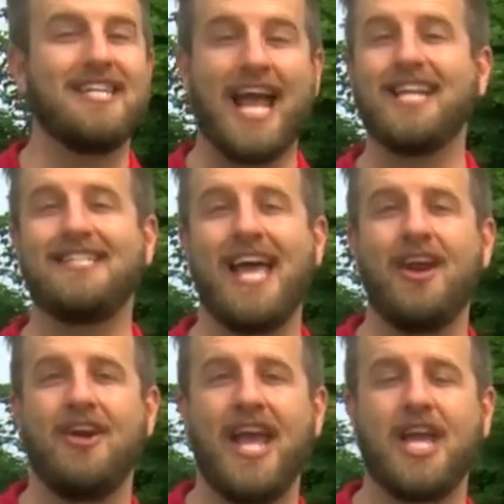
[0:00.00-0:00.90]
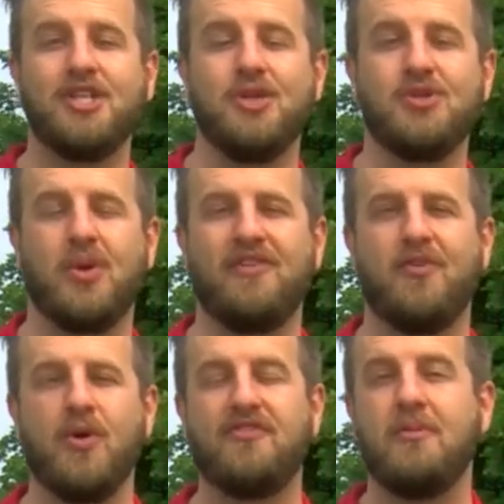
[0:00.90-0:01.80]
next Saturday, June
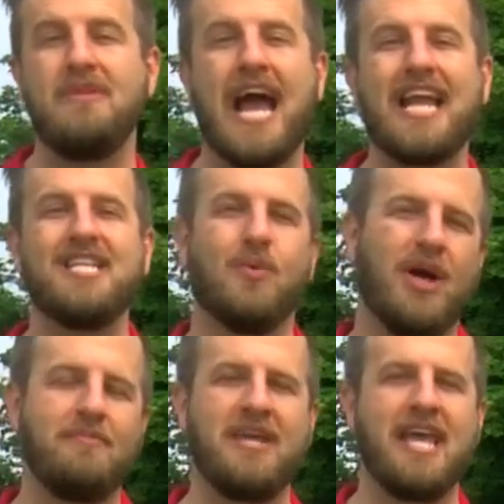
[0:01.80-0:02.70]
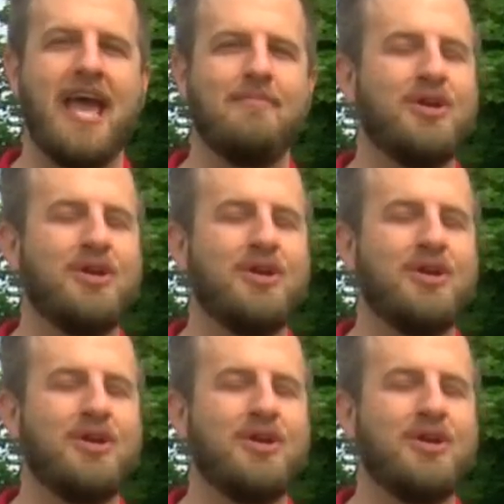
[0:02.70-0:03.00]
24th from 9 to 1 p.m.